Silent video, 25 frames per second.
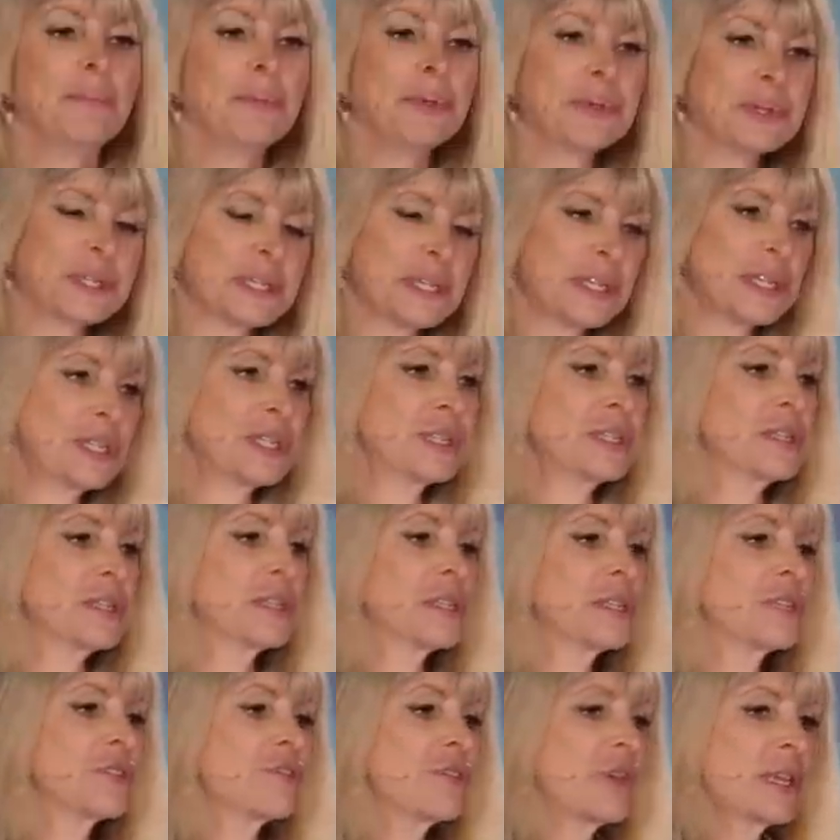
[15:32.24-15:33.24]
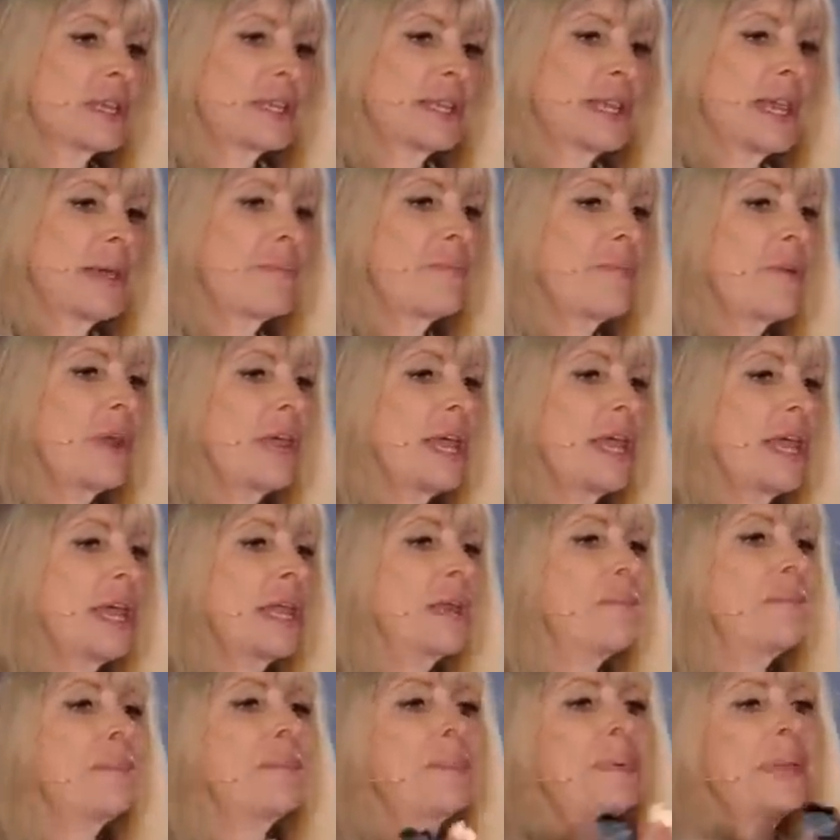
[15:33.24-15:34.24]
Musicians trick their
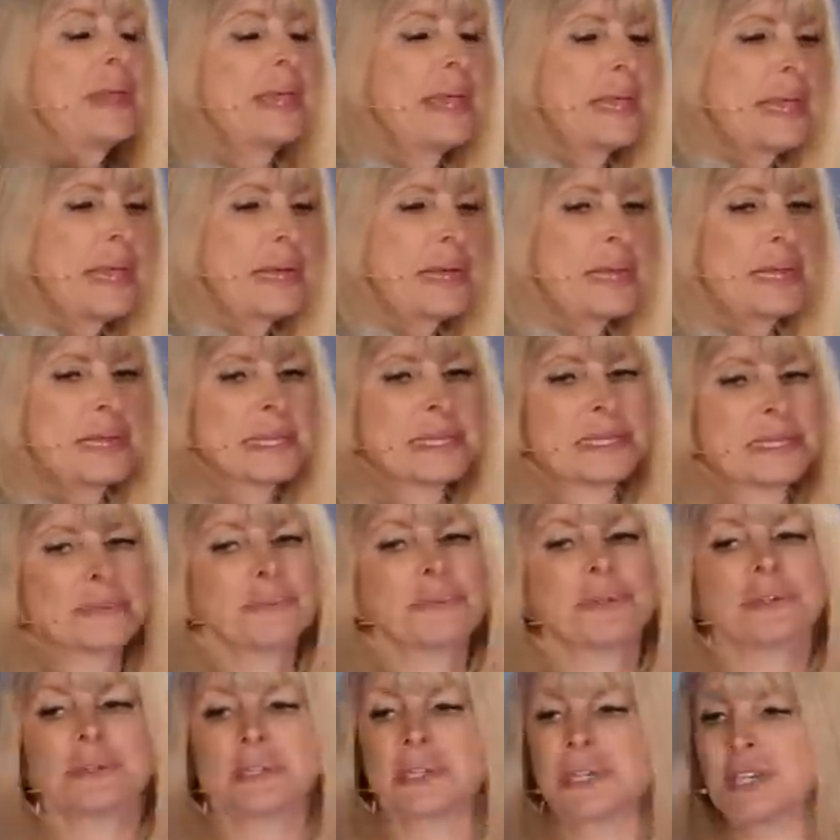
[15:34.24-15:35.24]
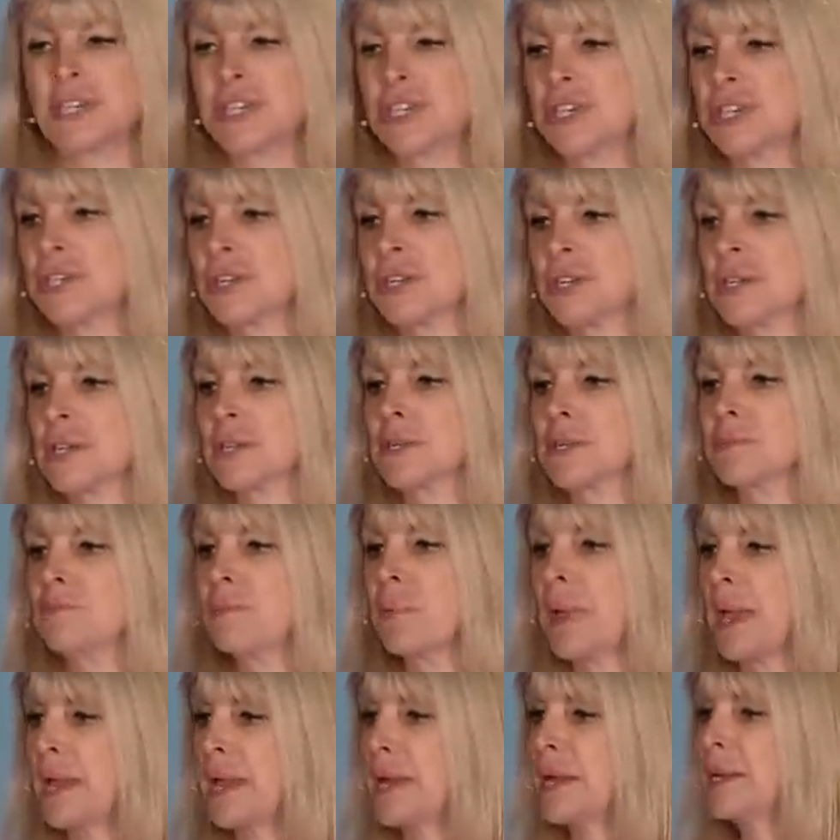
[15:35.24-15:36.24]
brain. Pianists, musicians,
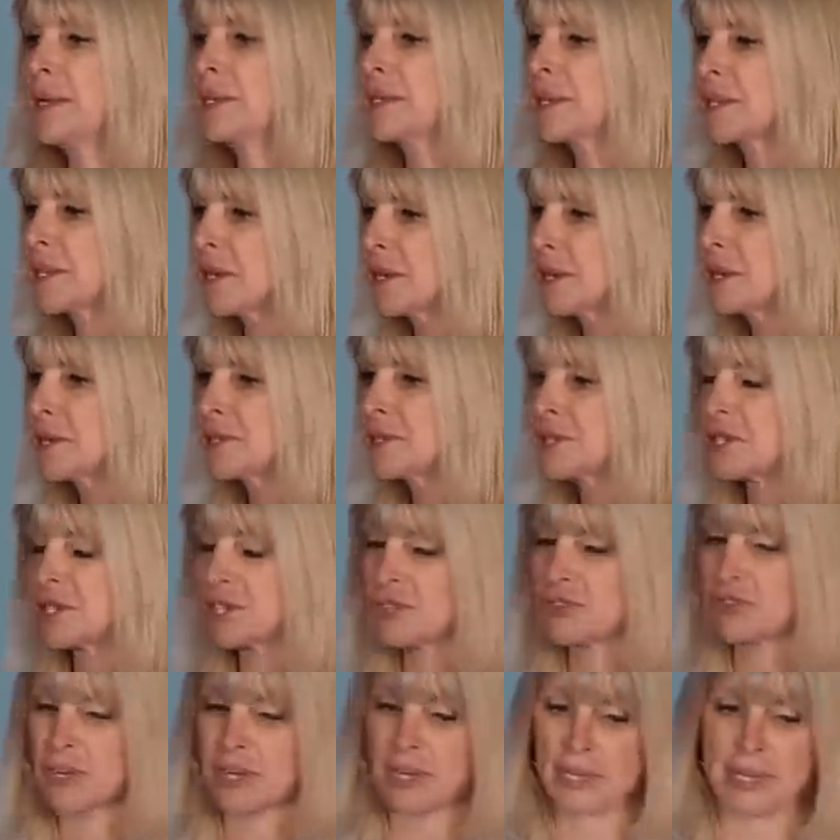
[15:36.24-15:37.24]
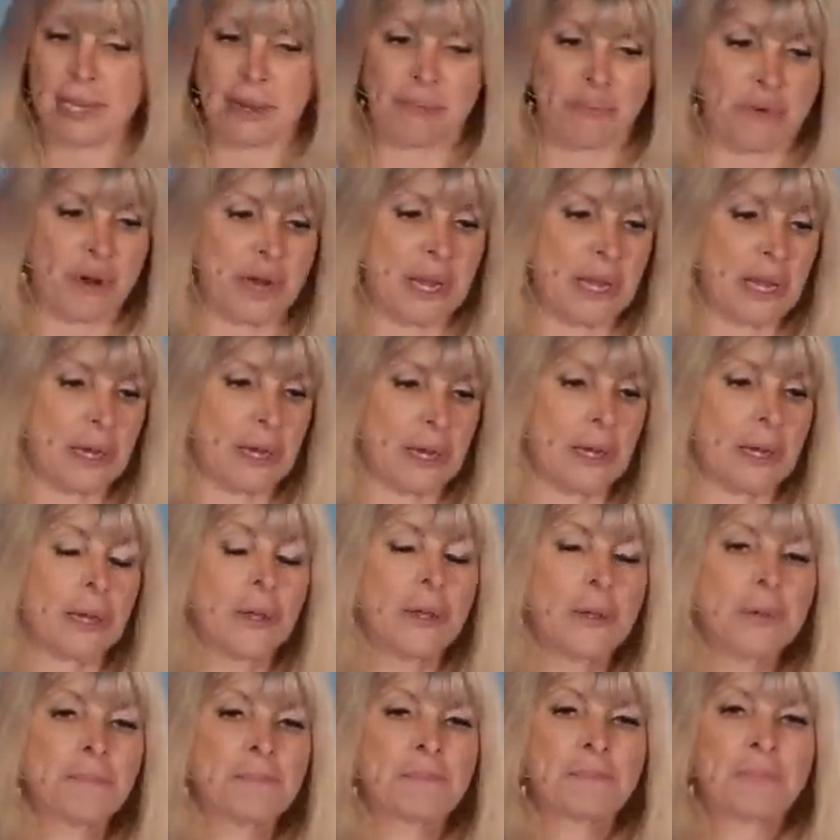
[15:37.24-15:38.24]
painters, artists trick their brain.
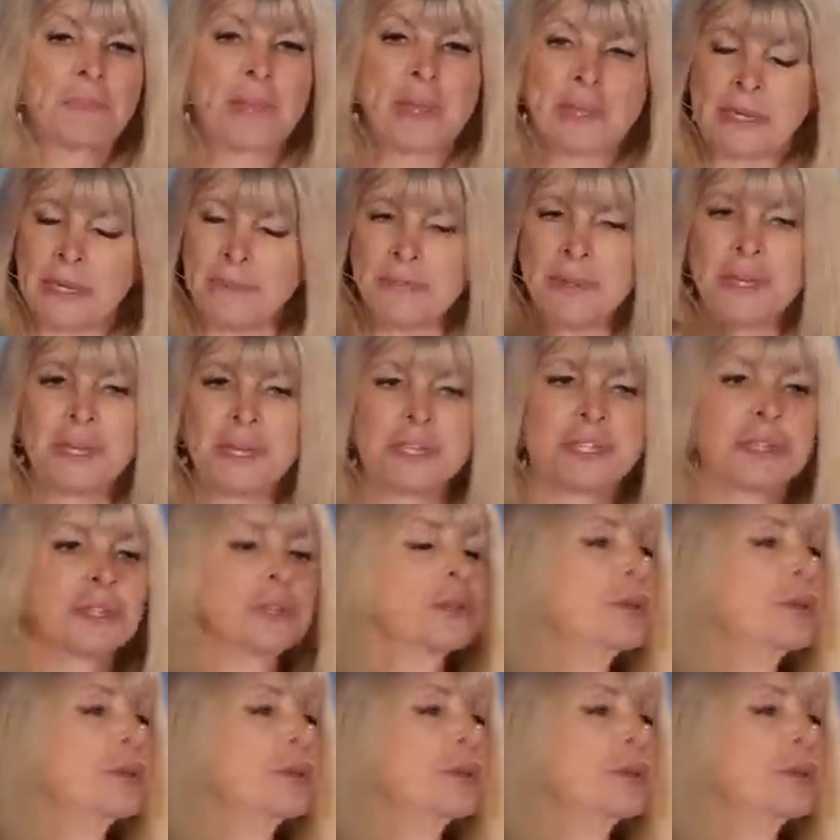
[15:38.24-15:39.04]
Let me ask